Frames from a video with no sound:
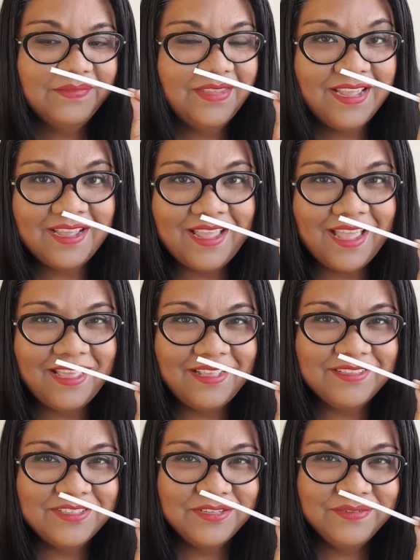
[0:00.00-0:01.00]
Yeah,
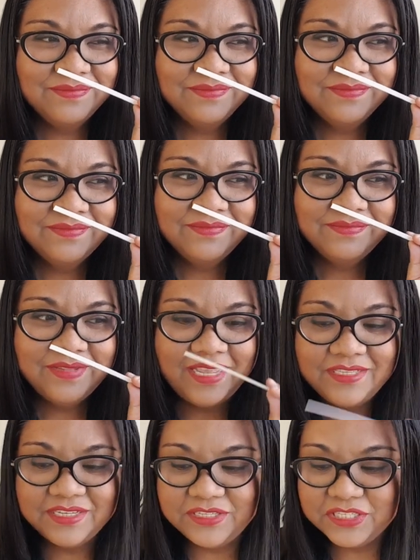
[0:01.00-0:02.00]
and
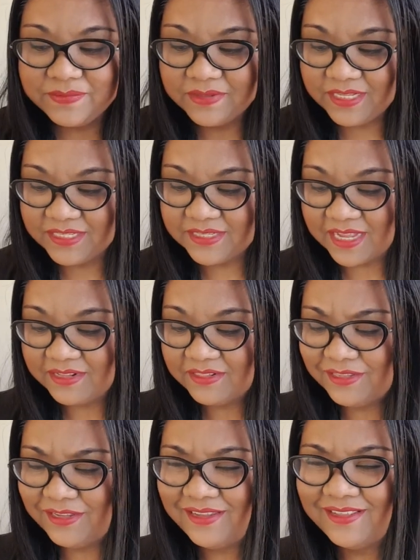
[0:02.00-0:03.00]
it doesn't smell
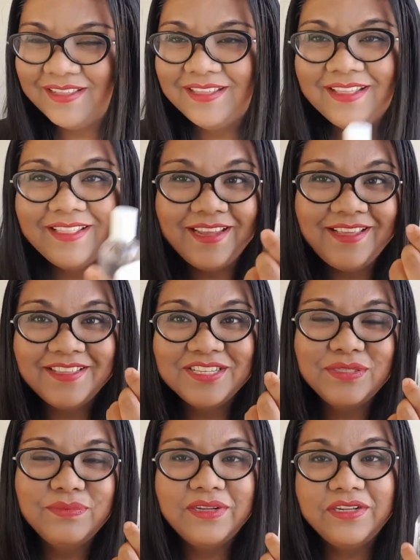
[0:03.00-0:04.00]
exactly like
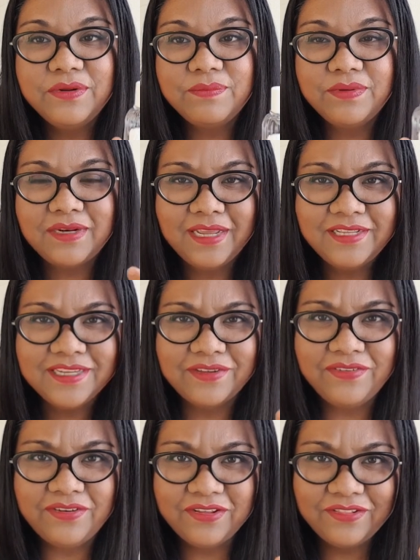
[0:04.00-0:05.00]
this one, but I
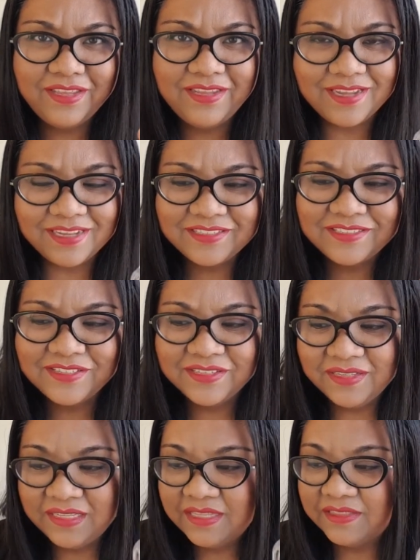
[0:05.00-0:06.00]
definitely
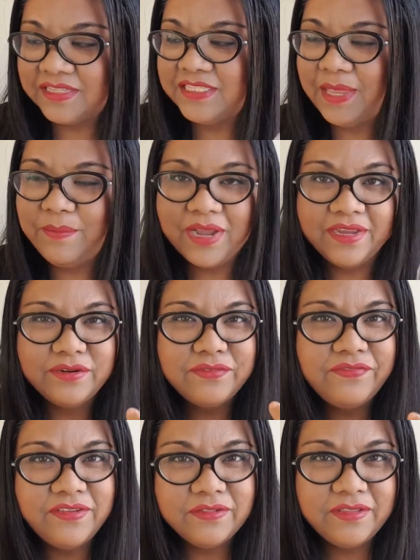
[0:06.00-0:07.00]
get the same kind
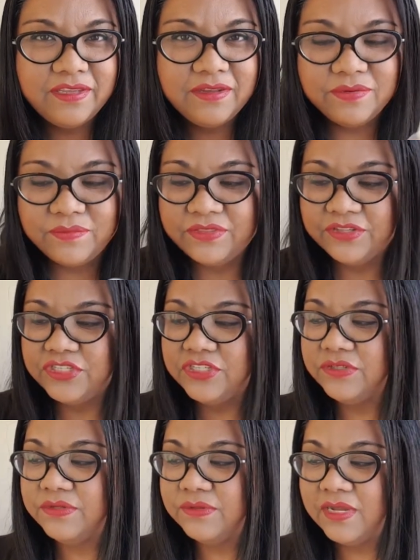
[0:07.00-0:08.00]
of feeling with the
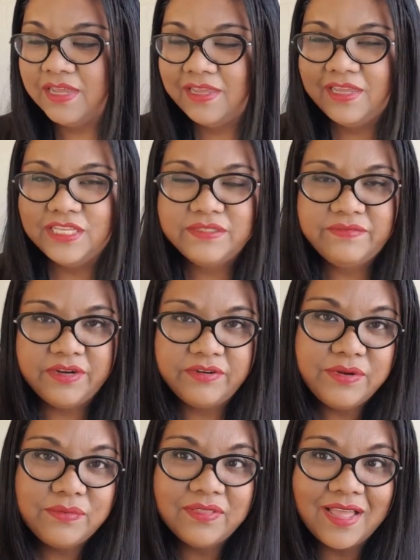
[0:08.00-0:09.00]
two. It's
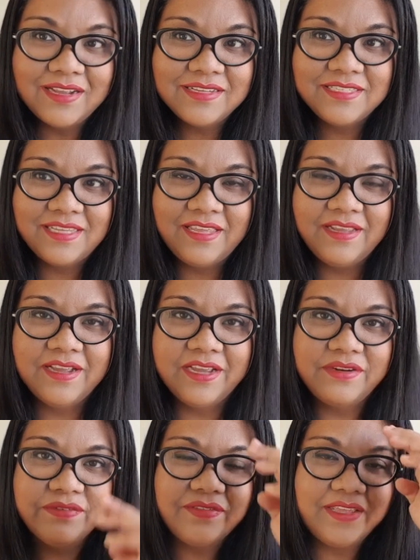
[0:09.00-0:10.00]
very relaxing,
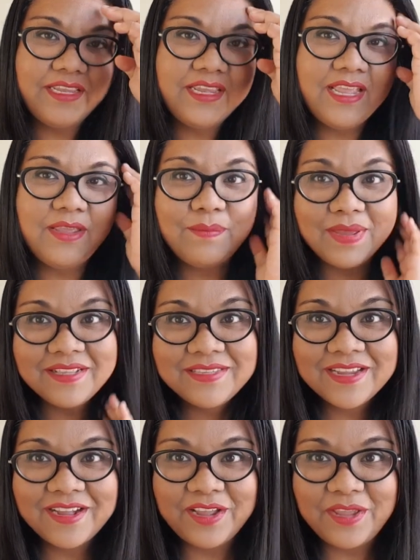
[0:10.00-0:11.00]
kind of like a
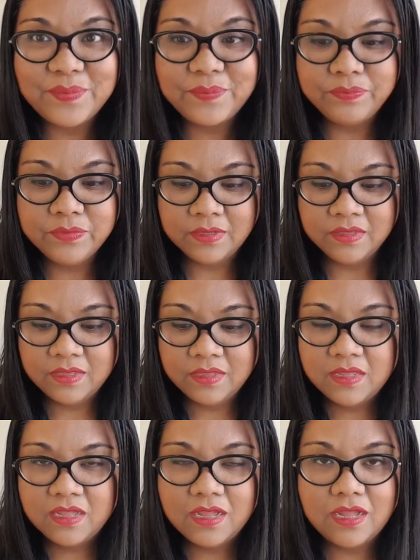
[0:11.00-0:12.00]
bedtime
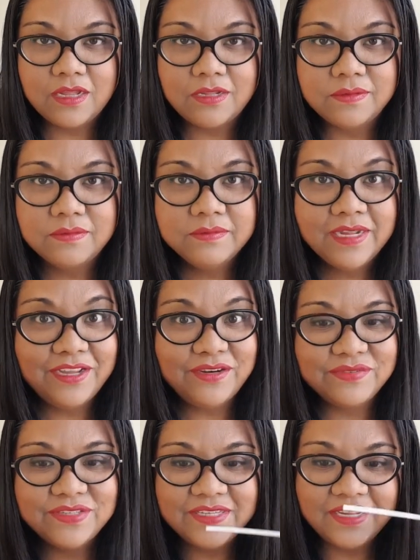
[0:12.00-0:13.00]
uh,
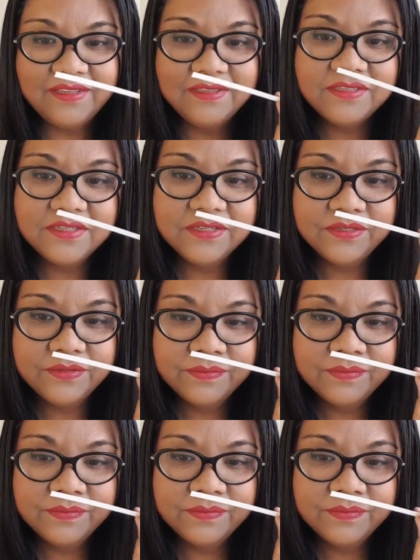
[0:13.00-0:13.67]
kind of scent.